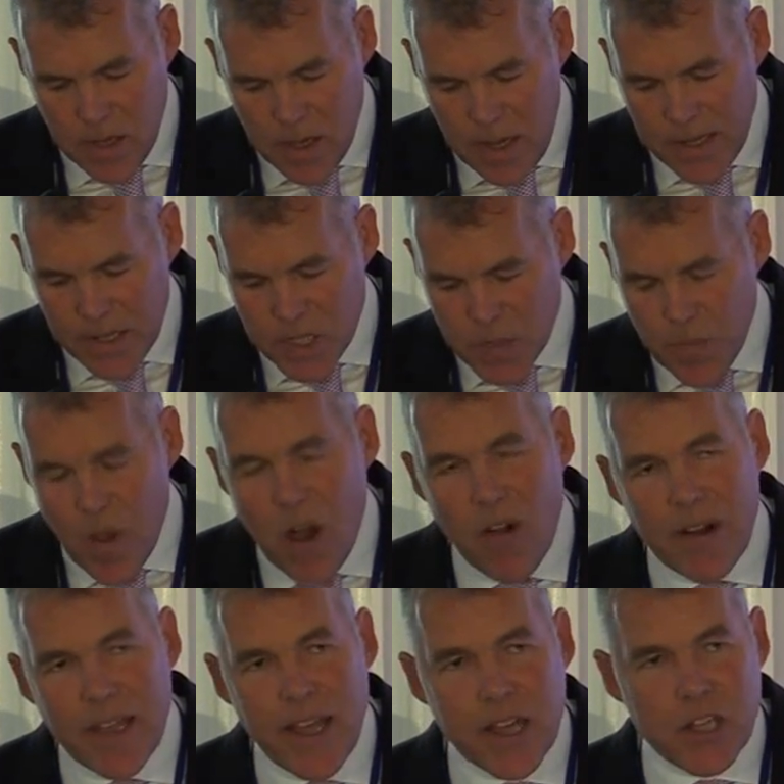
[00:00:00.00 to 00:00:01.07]
and
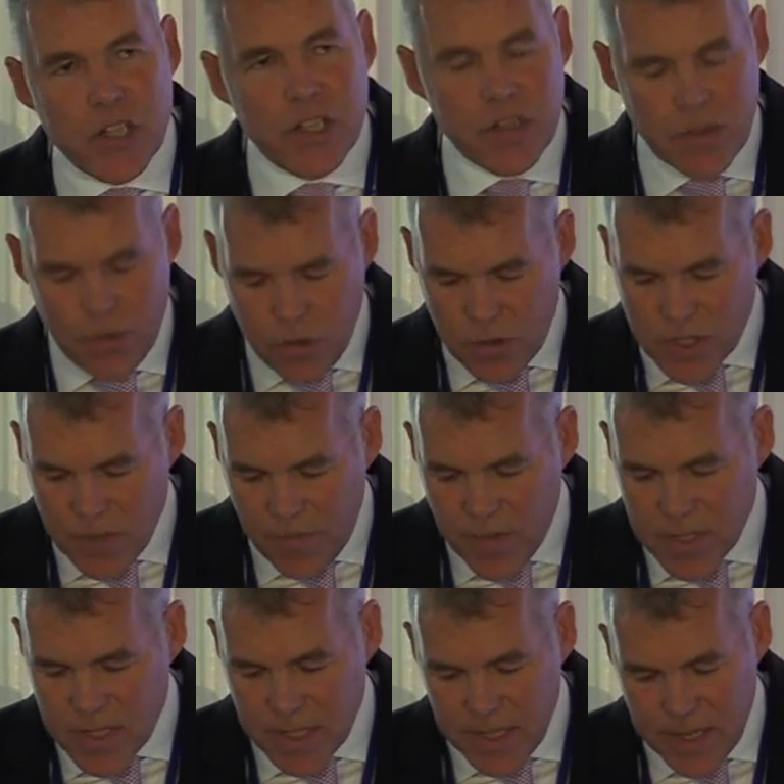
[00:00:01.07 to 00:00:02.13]
inspiring action through
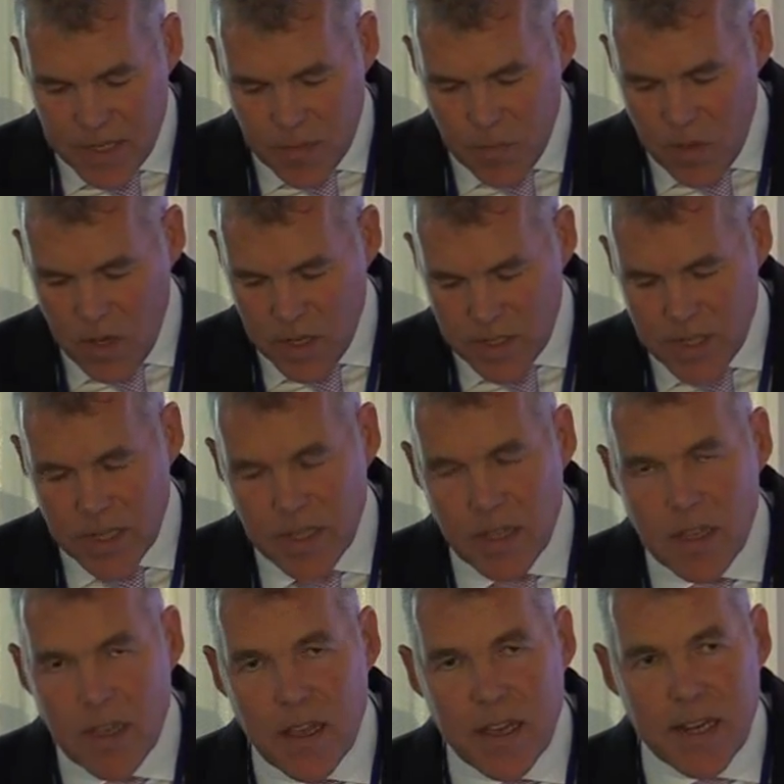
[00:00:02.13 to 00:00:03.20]
sophisticated marketing
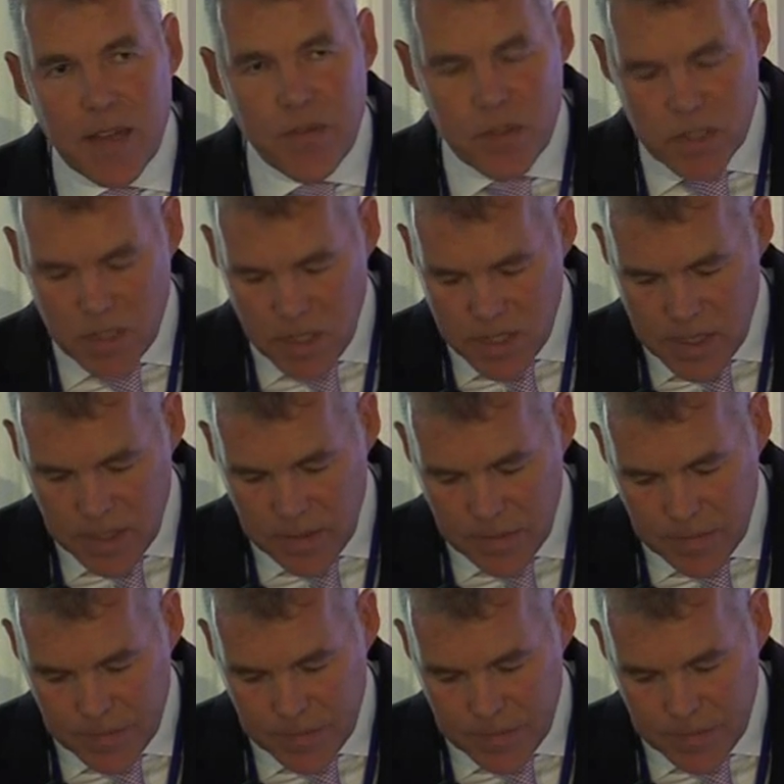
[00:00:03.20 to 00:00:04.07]
and advertising.